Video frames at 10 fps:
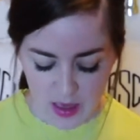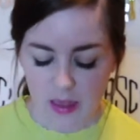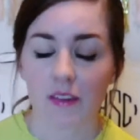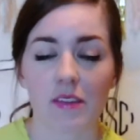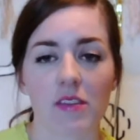
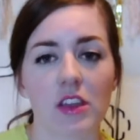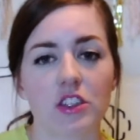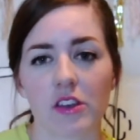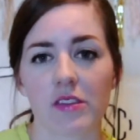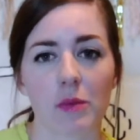This is the
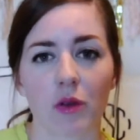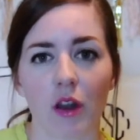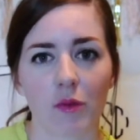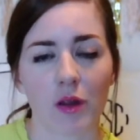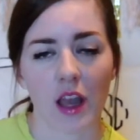Josie Maran
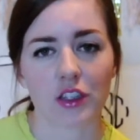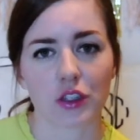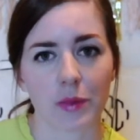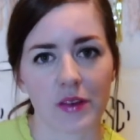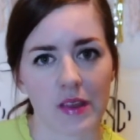
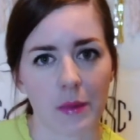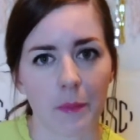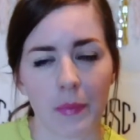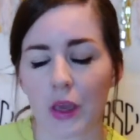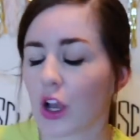100%
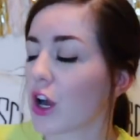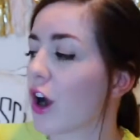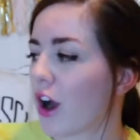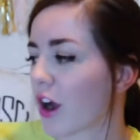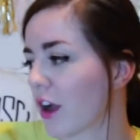Pure
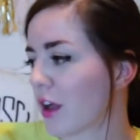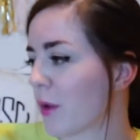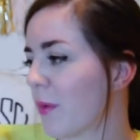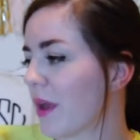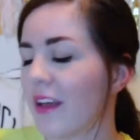Argan
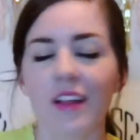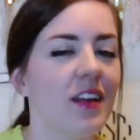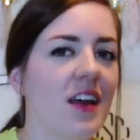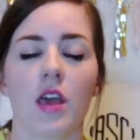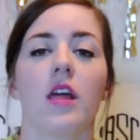Oil.
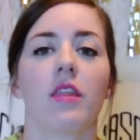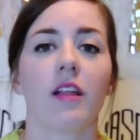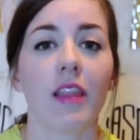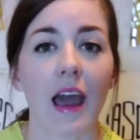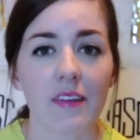The
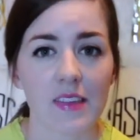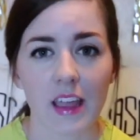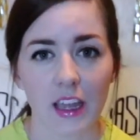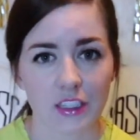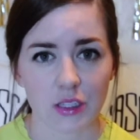last thing
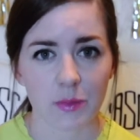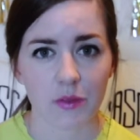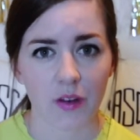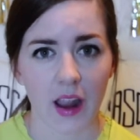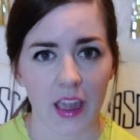I do
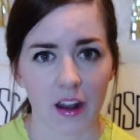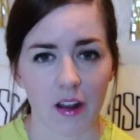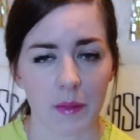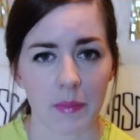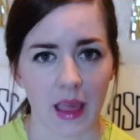before I get
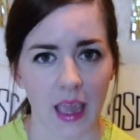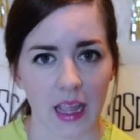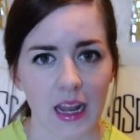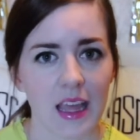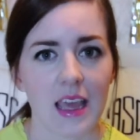on a
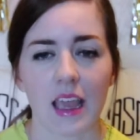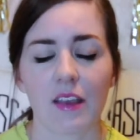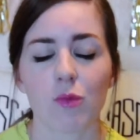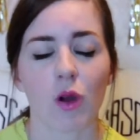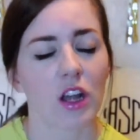plane
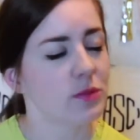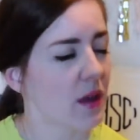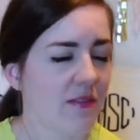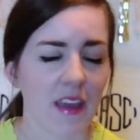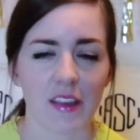is wash my
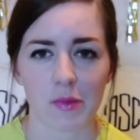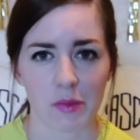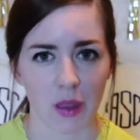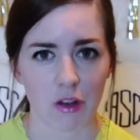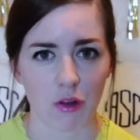face with
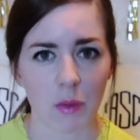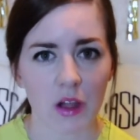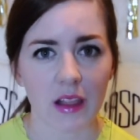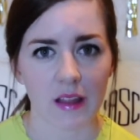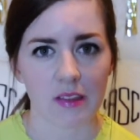my normal
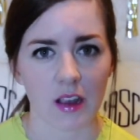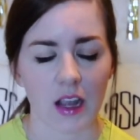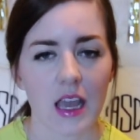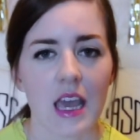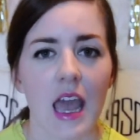cleanser
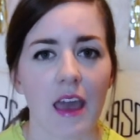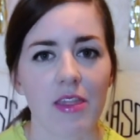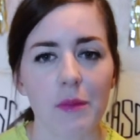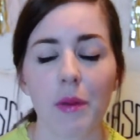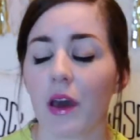and
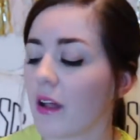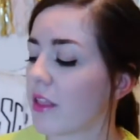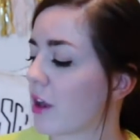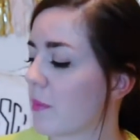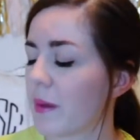then put a
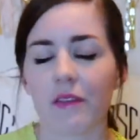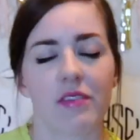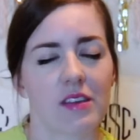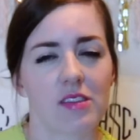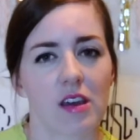little bit of
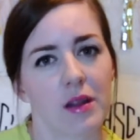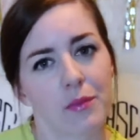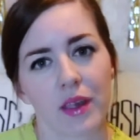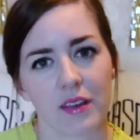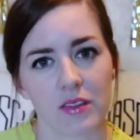this on in
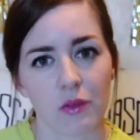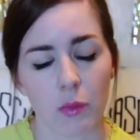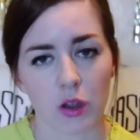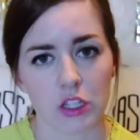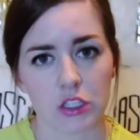place of a
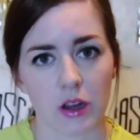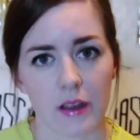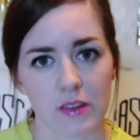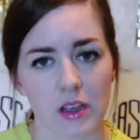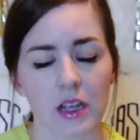
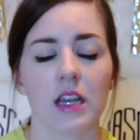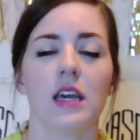moisturizer.